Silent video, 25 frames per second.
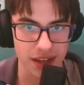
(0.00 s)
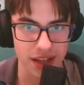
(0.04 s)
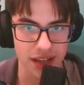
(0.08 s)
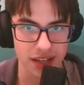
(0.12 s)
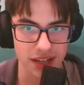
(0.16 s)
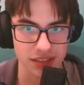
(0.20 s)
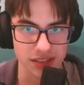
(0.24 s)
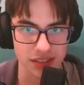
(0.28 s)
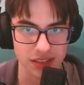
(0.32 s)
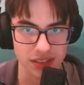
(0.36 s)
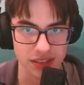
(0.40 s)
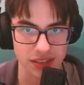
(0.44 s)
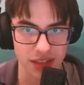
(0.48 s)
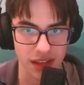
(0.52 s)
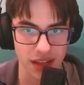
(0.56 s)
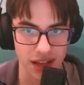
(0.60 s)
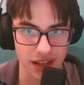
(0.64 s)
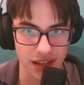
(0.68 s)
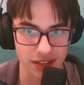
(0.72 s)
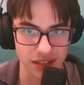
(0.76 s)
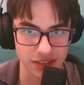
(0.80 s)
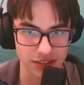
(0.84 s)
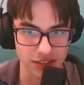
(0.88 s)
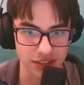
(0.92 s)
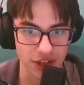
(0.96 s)
It's into the
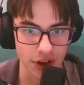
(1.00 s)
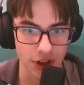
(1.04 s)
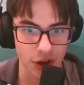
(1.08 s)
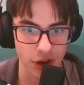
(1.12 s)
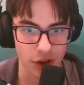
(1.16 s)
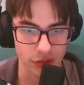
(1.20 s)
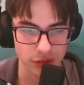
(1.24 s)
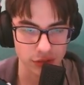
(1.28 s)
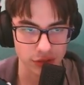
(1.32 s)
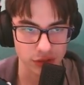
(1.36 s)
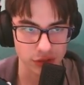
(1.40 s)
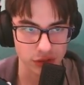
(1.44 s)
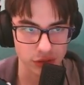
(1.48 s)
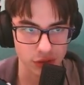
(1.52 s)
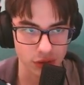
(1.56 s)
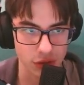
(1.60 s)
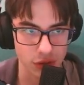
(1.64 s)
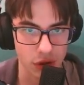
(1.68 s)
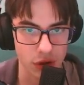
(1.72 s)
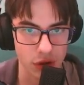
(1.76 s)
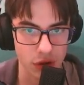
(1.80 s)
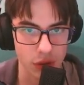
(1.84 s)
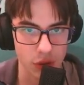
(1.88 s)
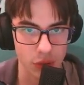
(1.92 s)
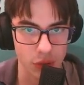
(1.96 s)
hands of the
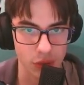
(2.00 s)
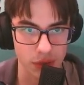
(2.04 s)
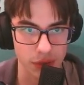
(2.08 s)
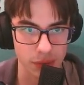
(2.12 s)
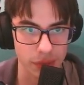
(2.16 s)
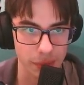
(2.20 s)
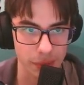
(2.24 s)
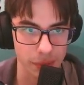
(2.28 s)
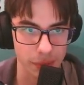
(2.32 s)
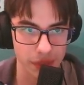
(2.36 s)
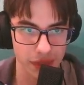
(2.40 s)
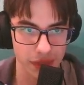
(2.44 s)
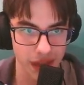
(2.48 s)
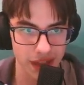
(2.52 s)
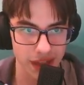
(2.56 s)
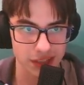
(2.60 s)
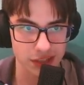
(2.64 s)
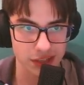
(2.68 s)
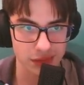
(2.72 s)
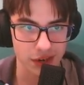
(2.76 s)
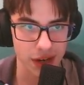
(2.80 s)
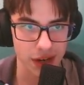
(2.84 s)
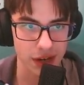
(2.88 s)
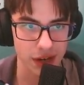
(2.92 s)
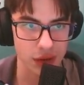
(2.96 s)
Stuttgart goalkeeper, but that is a
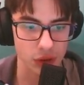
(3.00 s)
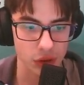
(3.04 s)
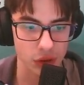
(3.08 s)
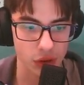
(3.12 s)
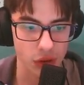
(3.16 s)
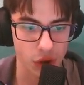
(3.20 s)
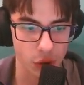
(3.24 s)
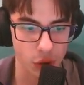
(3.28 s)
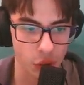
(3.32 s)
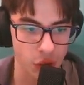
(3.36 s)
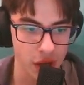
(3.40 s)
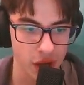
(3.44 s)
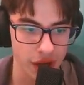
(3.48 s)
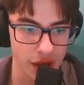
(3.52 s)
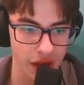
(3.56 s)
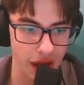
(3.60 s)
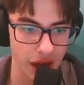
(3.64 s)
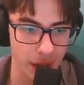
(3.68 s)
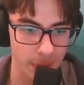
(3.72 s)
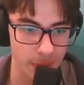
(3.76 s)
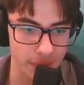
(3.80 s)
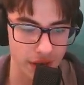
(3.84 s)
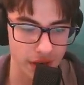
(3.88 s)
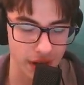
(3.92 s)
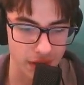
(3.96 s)
very good goal.
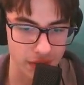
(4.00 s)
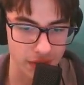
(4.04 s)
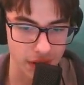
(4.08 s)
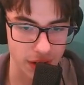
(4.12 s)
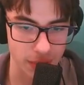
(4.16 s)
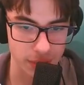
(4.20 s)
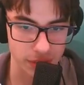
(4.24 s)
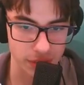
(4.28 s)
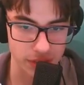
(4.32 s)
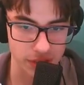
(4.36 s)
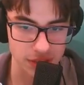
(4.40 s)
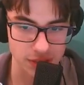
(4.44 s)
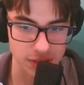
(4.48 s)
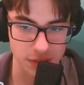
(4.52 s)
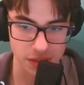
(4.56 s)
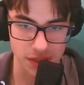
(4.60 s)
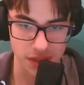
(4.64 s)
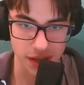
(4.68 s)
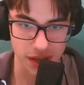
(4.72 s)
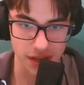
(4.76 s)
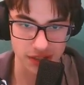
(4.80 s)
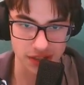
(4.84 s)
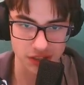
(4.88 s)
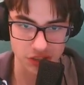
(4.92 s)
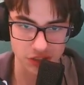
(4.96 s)
I'm very, very pleased with
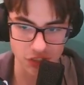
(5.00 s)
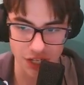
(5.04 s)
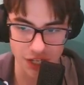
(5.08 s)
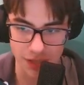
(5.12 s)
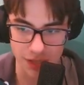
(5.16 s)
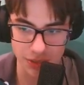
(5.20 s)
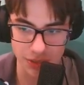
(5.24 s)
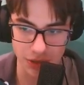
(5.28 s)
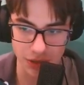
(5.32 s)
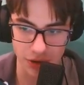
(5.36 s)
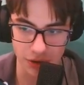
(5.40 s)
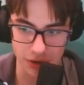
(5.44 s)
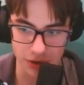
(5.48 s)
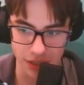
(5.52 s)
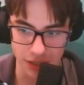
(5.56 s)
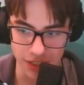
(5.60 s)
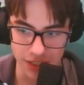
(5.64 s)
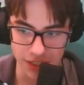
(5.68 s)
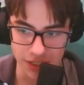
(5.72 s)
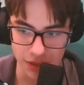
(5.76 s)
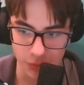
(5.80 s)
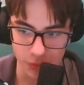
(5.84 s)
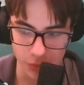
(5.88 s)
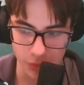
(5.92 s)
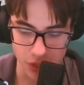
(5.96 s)
that. It's a shame you can't
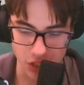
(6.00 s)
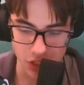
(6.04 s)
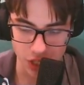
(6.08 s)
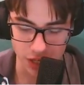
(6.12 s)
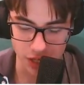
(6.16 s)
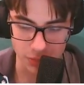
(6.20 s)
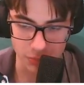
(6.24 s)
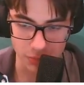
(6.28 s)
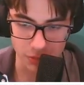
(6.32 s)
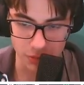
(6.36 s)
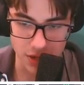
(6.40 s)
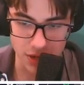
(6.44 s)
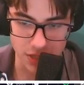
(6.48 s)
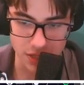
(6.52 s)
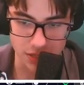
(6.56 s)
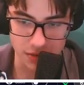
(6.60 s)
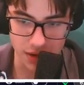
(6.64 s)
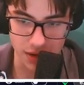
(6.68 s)
wish any praise or